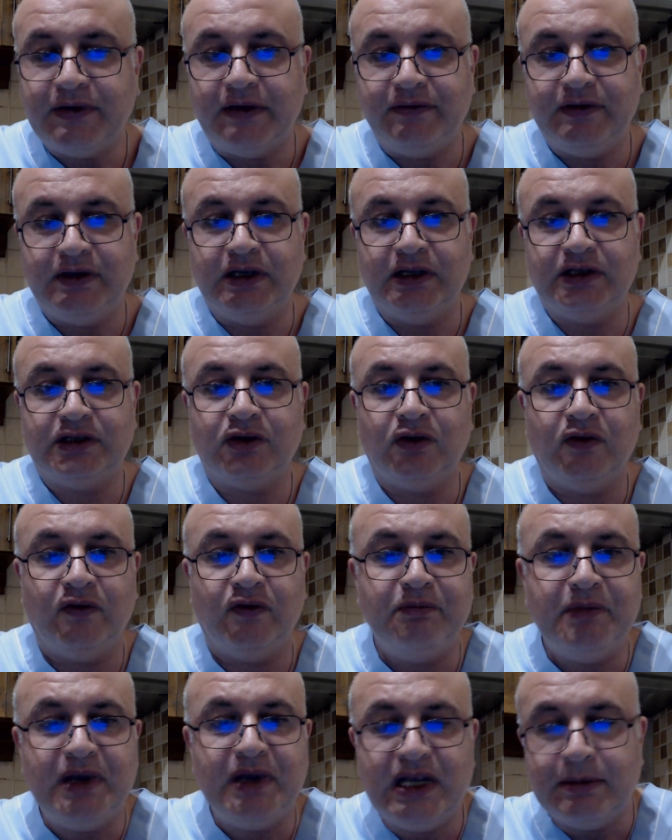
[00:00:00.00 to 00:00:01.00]
evidence
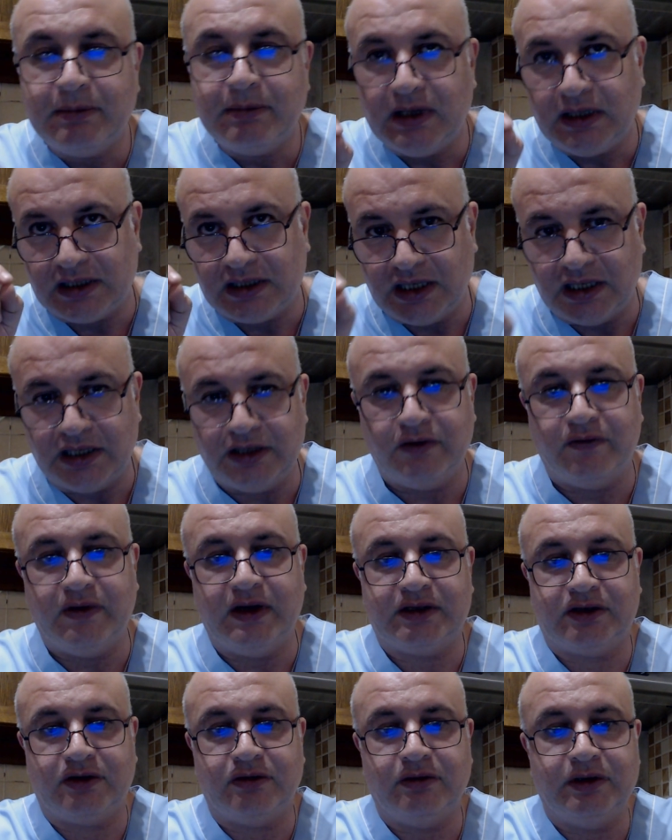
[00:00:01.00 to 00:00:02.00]
of minimal
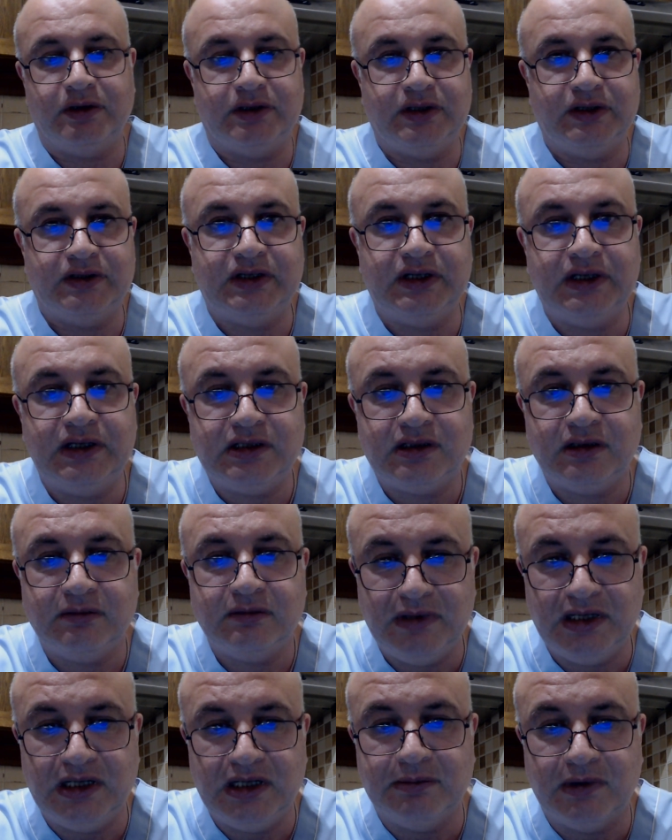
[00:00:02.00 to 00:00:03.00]
cardiovascular disease,
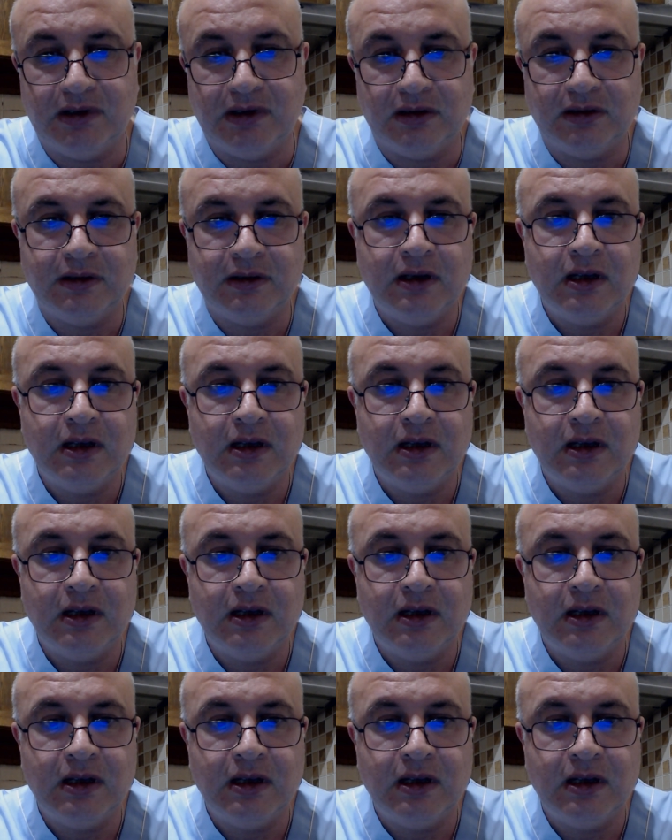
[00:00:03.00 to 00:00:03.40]
minimal,